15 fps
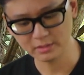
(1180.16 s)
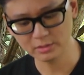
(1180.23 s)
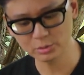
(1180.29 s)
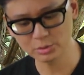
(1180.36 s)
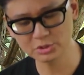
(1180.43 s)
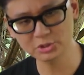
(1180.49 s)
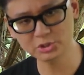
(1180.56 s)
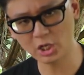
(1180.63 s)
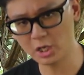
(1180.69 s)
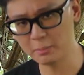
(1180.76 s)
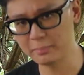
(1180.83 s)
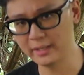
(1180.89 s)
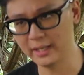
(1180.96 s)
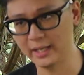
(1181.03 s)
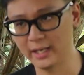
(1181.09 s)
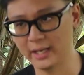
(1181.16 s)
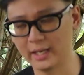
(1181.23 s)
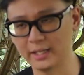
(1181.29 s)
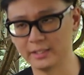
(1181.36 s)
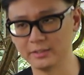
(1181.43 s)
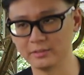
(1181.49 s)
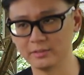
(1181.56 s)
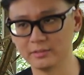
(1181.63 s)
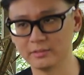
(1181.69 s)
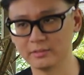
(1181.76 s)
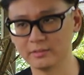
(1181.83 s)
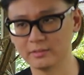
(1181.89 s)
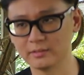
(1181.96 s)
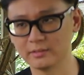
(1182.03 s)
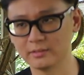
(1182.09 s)
stop and
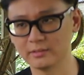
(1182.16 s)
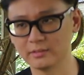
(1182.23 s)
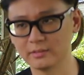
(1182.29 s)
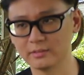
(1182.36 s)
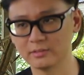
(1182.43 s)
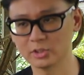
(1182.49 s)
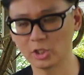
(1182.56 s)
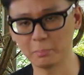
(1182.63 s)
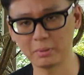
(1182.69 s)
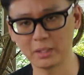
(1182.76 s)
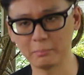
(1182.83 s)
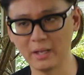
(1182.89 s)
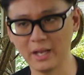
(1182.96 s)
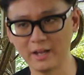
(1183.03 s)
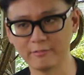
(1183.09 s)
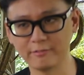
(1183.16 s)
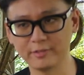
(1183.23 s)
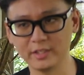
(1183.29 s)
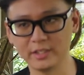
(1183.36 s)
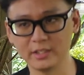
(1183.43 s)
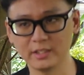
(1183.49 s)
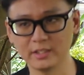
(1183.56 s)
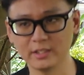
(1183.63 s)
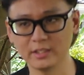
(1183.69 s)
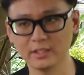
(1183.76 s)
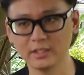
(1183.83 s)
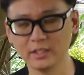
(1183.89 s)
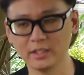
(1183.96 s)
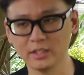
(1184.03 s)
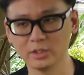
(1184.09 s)
top up every
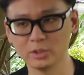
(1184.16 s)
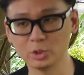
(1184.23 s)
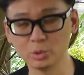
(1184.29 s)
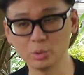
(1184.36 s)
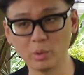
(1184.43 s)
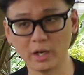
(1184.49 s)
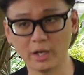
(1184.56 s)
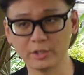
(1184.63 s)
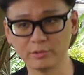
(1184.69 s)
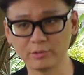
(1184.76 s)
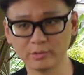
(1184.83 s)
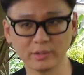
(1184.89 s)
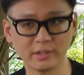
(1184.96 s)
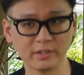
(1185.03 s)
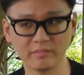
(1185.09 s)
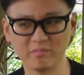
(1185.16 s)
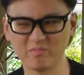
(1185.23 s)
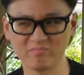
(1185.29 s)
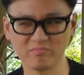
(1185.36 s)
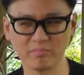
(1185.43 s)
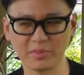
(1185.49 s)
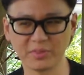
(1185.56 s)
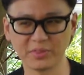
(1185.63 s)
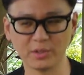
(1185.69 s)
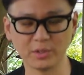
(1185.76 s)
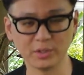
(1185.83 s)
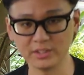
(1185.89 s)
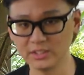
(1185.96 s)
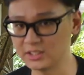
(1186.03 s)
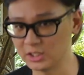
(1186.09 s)

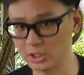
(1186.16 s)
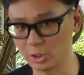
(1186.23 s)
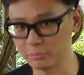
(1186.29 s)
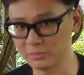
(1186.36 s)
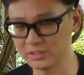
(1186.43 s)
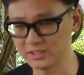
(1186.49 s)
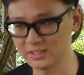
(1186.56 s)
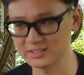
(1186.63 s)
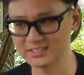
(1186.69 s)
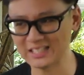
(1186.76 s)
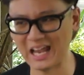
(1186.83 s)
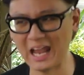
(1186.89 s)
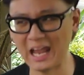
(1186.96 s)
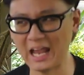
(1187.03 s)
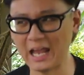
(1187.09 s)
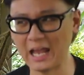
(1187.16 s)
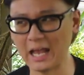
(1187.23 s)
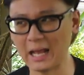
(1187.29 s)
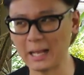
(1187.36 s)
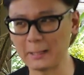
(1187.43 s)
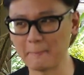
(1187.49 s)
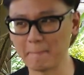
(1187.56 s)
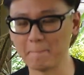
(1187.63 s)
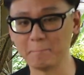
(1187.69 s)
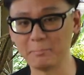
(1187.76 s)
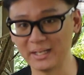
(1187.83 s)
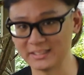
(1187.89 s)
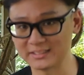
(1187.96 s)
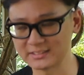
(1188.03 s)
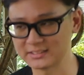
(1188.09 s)
230 kilometers at
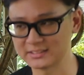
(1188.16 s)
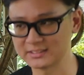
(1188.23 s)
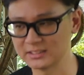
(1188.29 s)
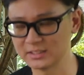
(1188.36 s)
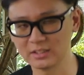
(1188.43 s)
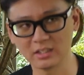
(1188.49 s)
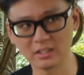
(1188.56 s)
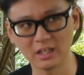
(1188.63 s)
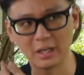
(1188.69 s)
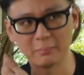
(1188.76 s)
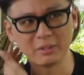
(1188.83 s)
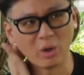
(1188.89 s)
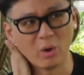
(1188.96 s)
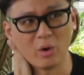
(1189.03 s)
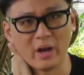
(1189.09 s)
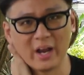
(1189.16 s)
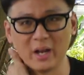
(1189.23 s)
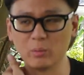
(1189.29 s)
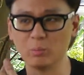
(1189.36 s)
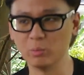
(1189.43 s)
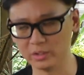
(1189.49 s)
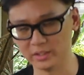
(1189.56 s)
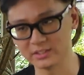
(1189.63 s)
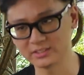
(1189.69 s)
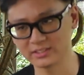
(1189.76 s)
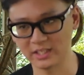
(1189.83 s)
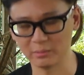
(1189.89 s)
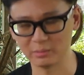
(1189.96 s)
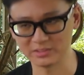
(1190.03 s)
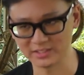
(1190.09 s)
best. I mean, or at worst,
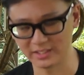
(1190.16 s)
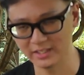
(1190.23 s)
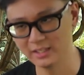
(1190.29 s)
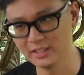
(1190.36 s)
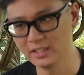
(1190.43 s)
I would say.